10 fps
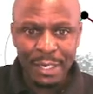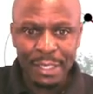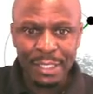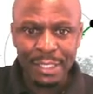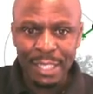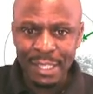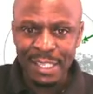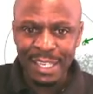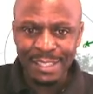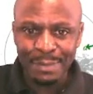is nothing
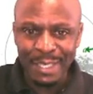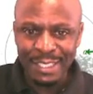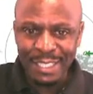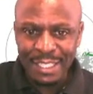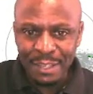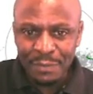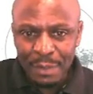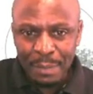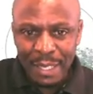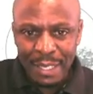else but it's just given
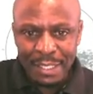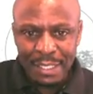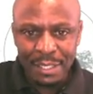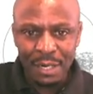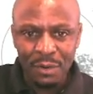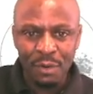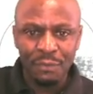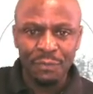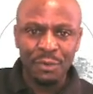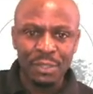by the integral of
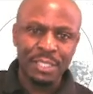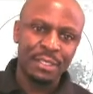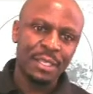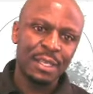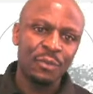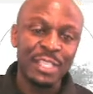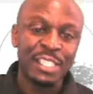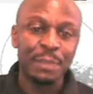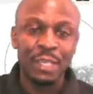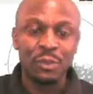force uh, with
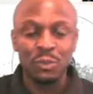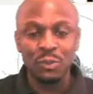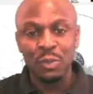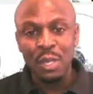respect to